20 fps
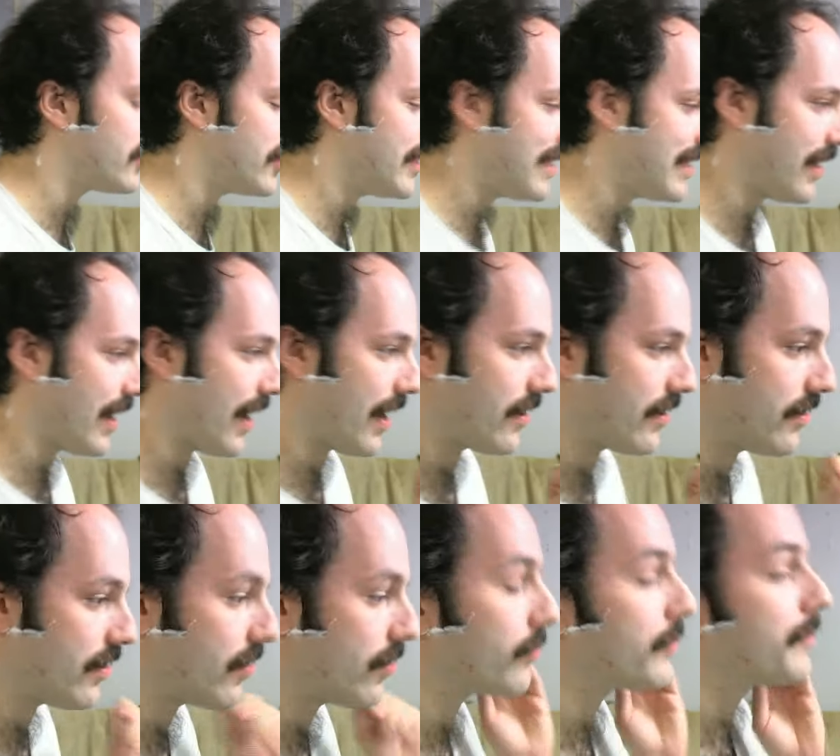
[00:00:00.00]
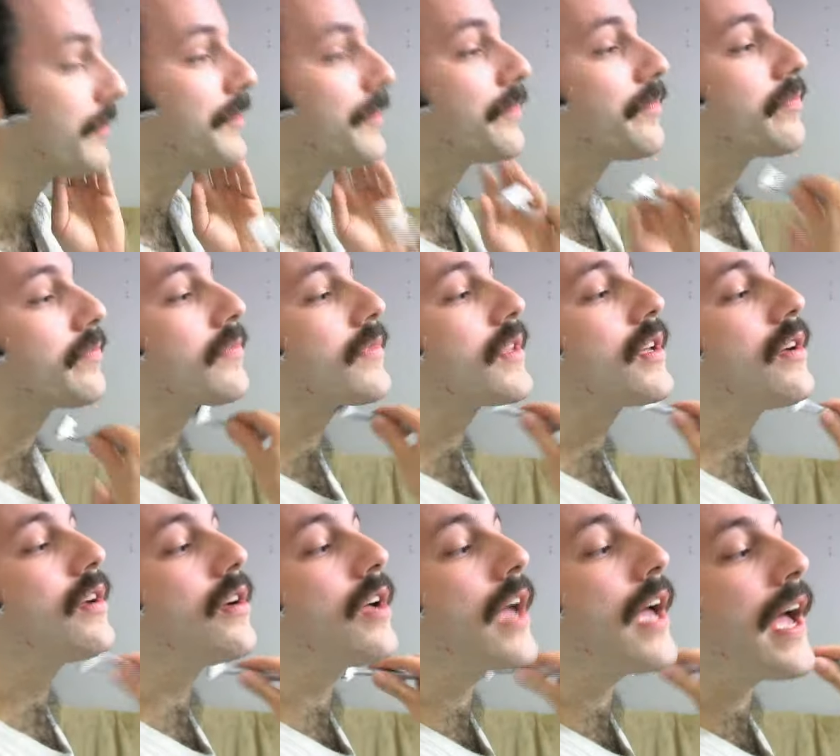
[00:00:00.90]
Gee, I don't know.
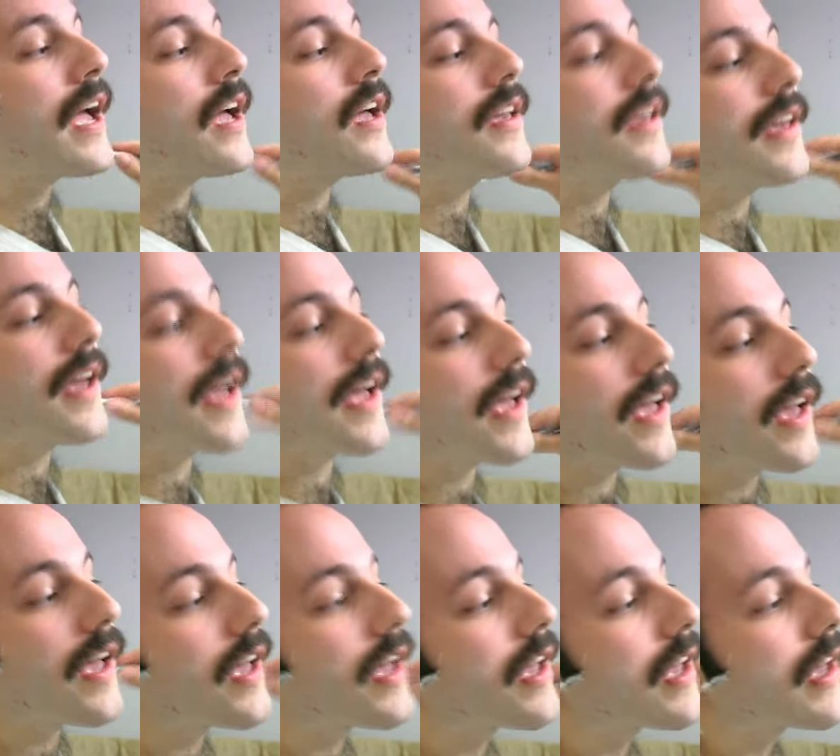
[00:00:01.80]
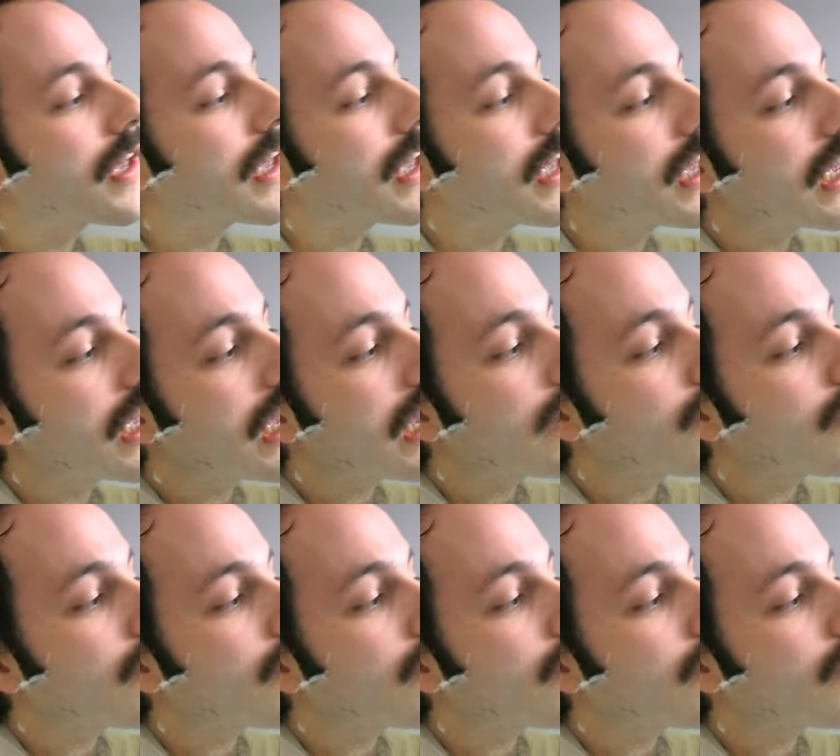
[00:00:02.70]
Hey, yeah, uh, yeah.